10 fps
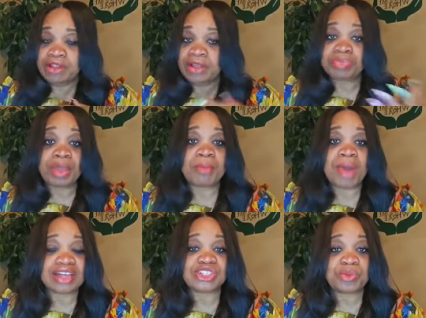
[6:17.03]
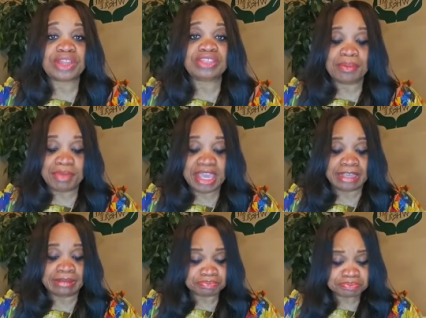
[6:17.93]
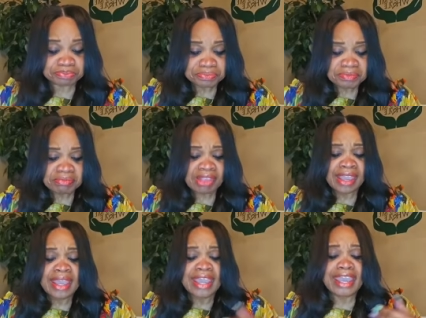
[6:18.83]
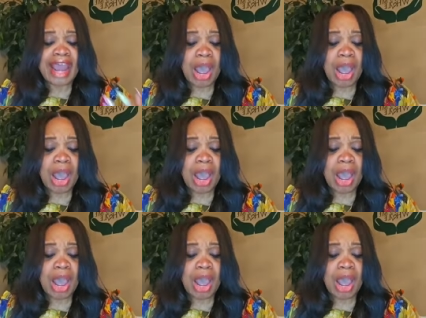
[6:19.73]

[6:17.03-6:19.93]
the monster within me and how